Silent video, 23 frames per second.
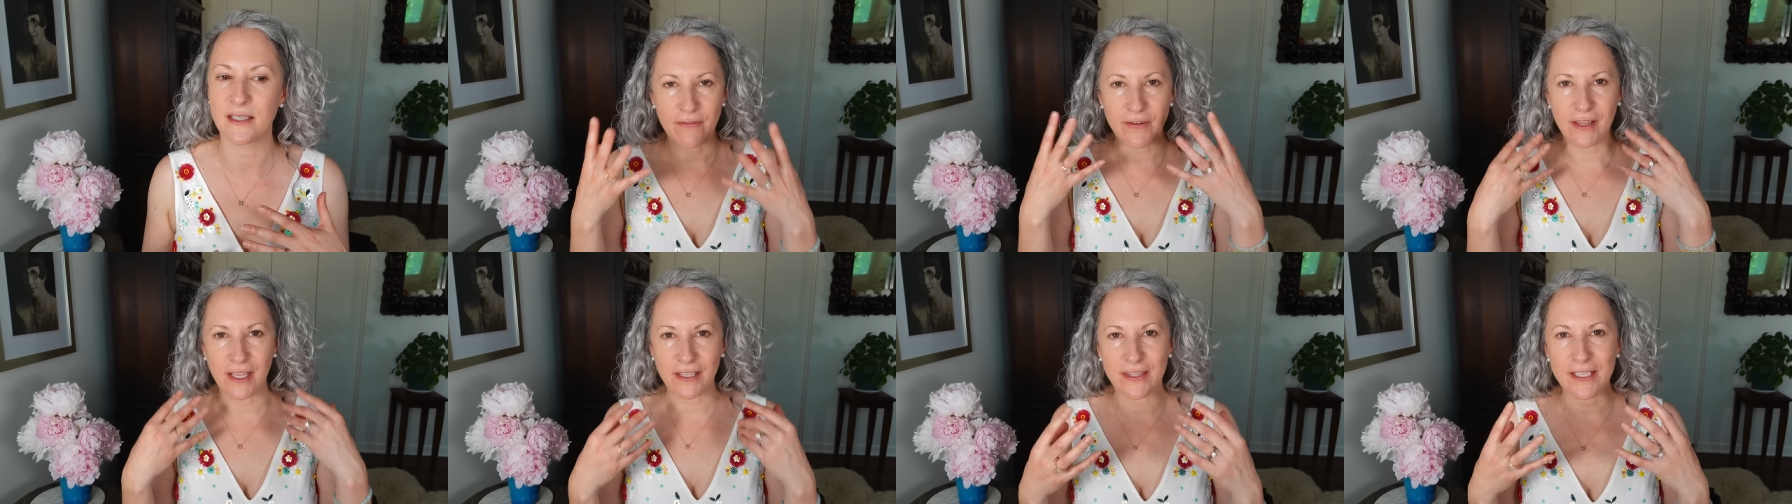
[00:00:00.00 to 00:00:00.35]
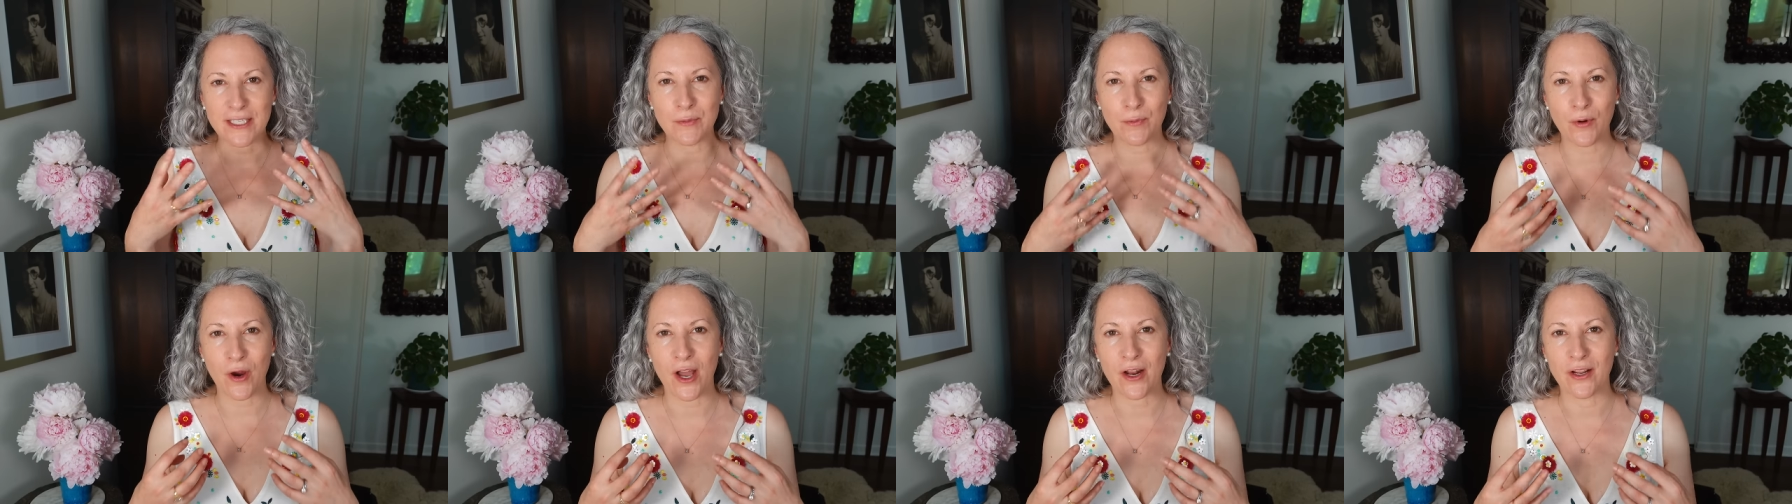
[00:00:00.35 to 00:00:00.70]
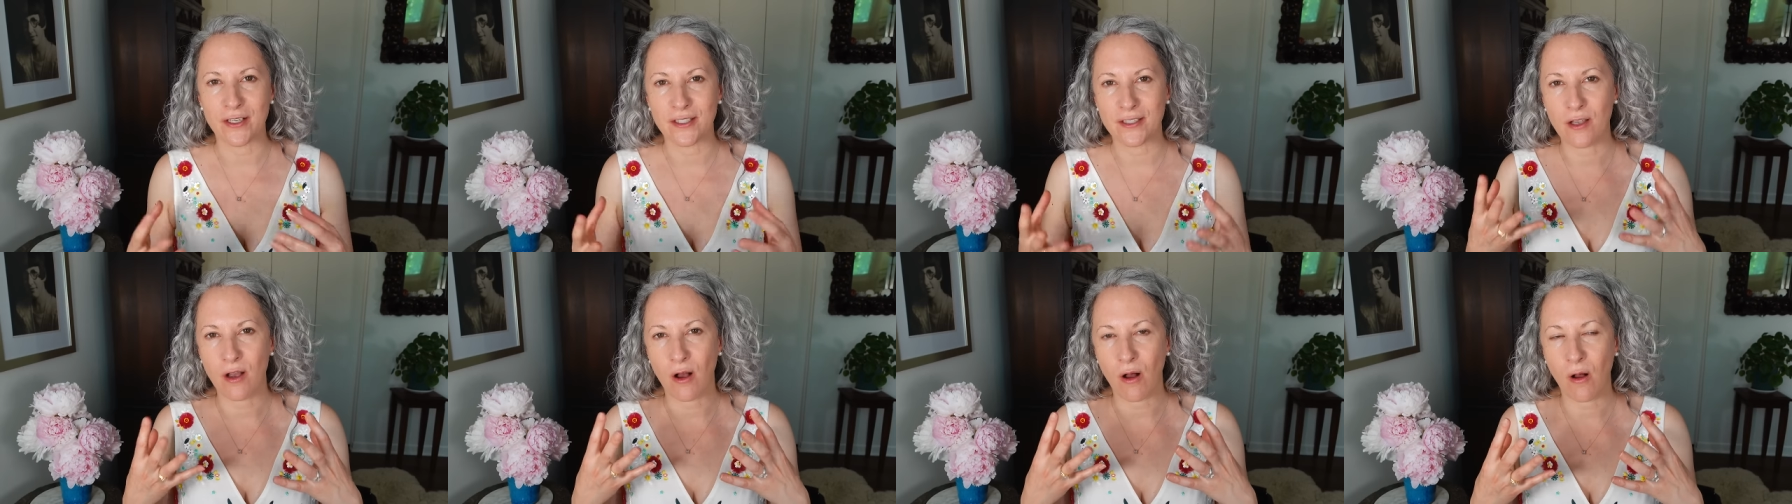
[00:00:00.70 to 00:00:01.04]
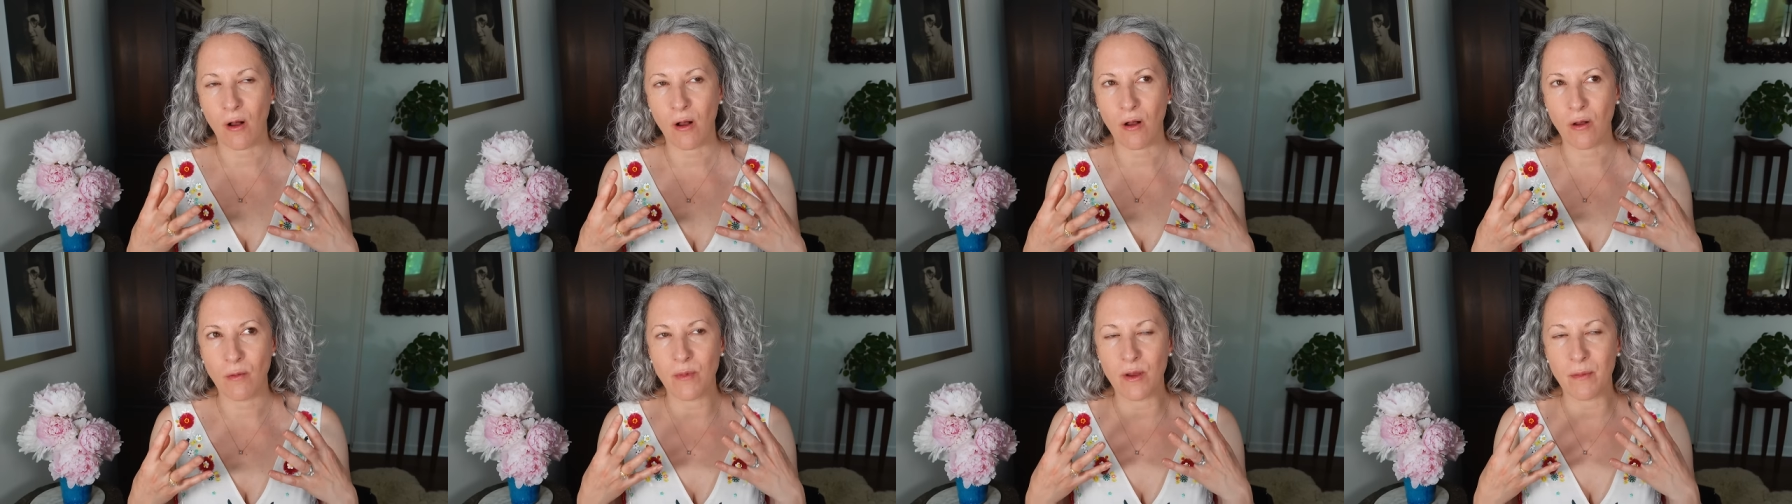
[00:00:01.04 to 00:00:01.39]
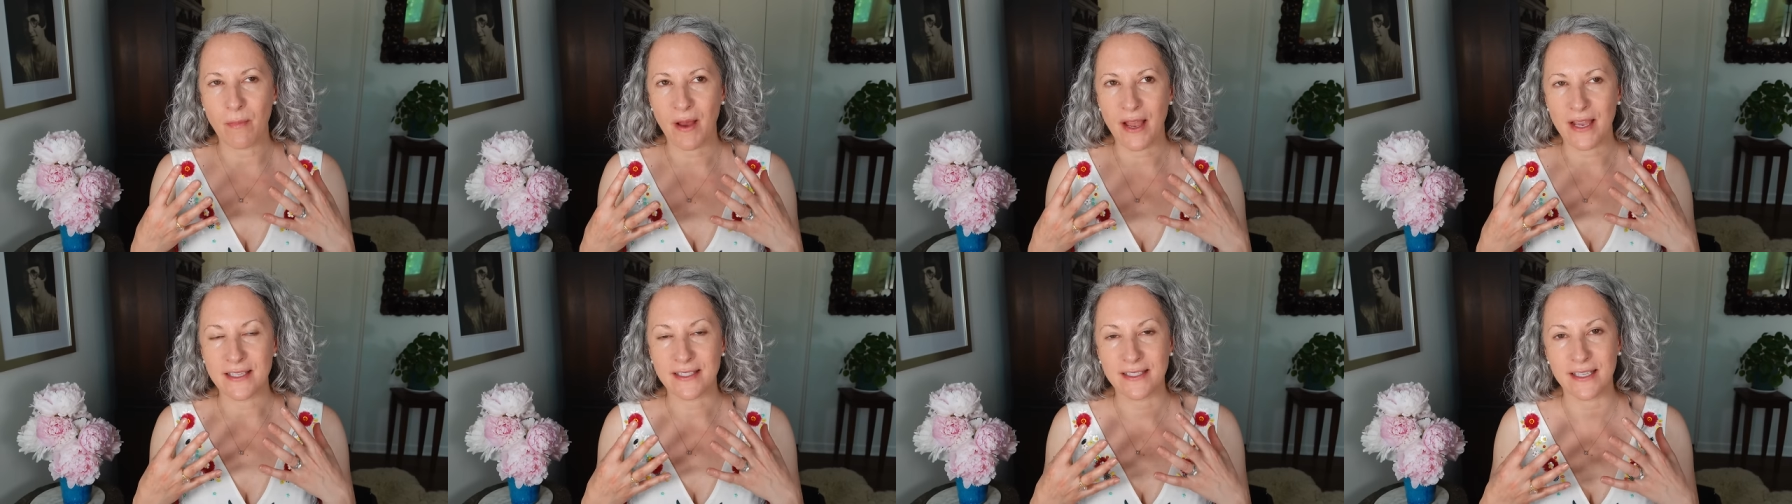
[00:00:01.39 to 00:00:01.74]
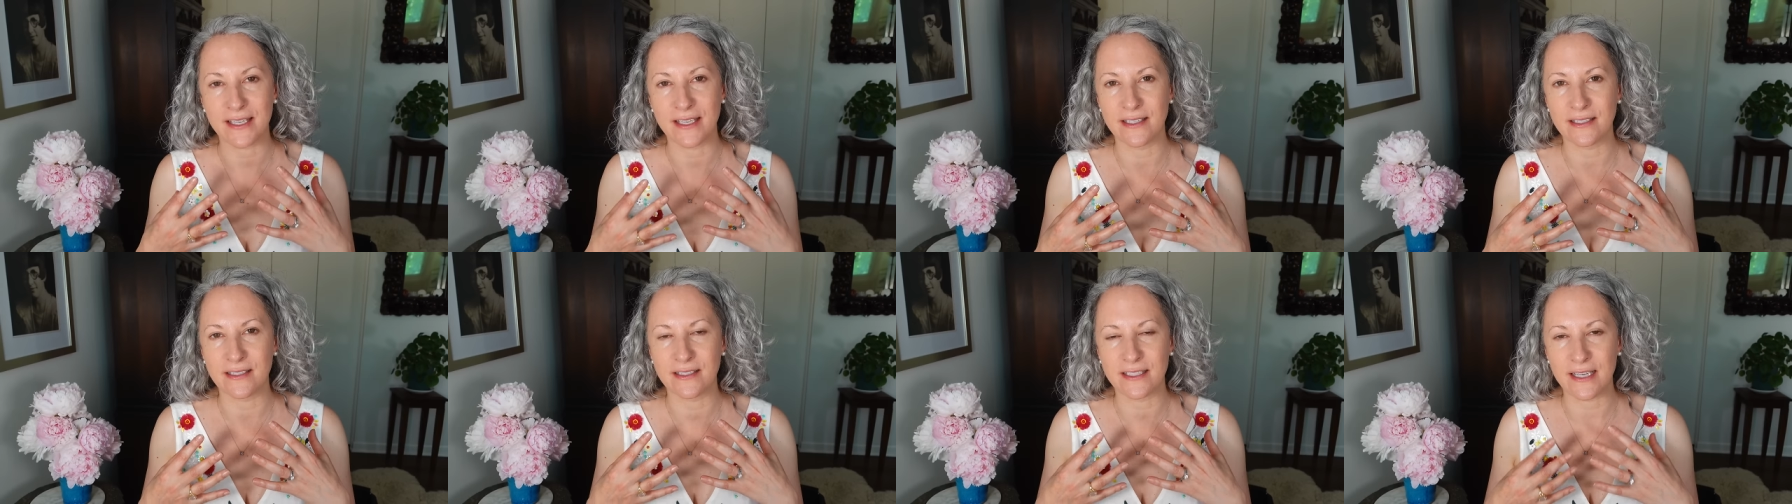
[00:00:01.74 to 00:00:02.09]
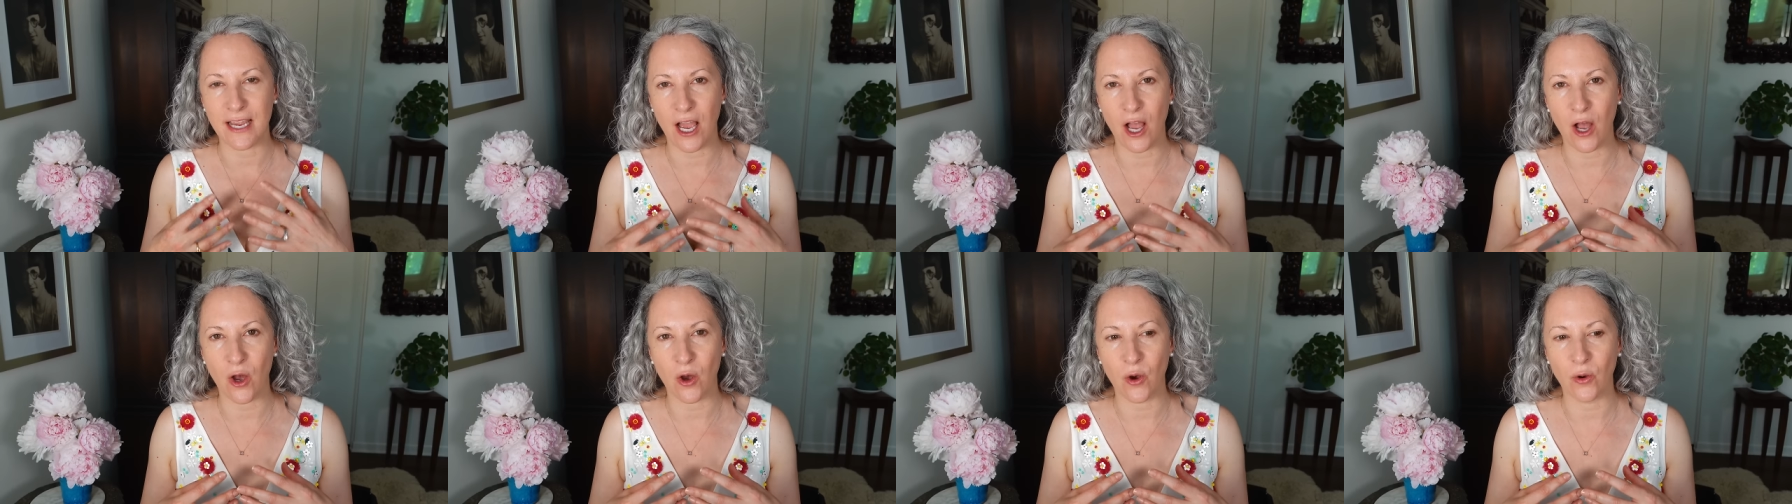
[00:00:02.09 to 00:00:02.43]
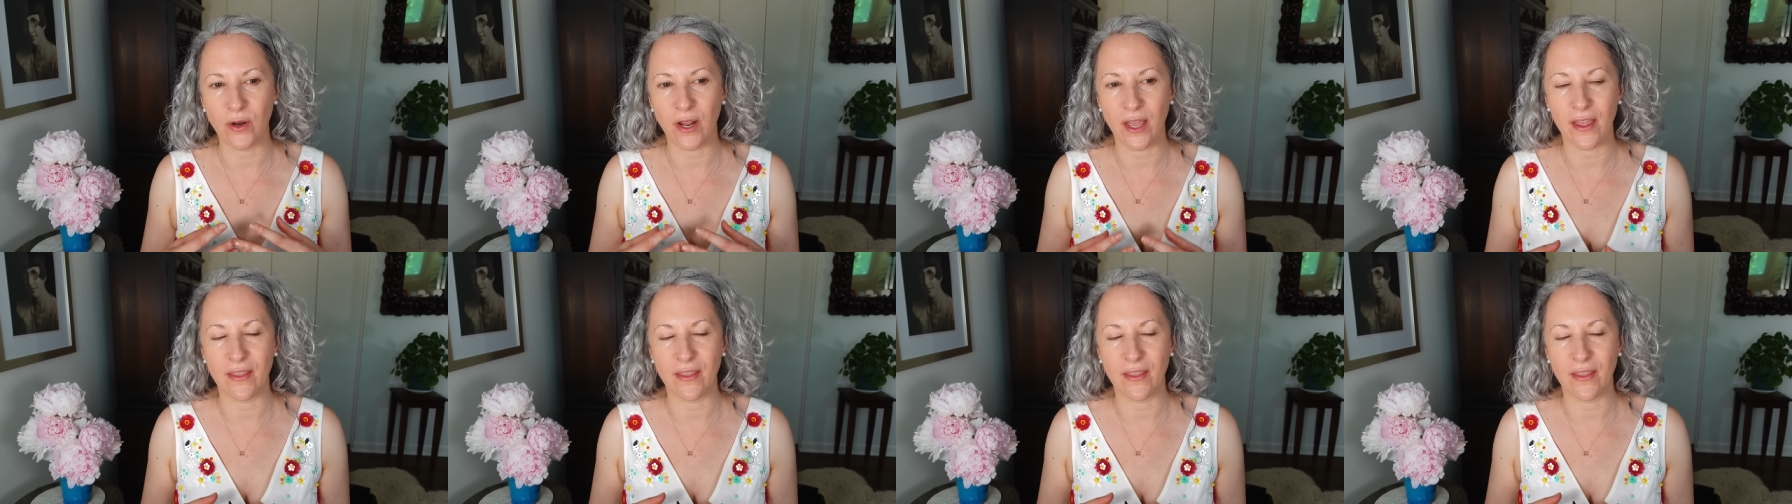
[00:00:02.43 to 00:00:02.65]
I feel like these products calm my skin down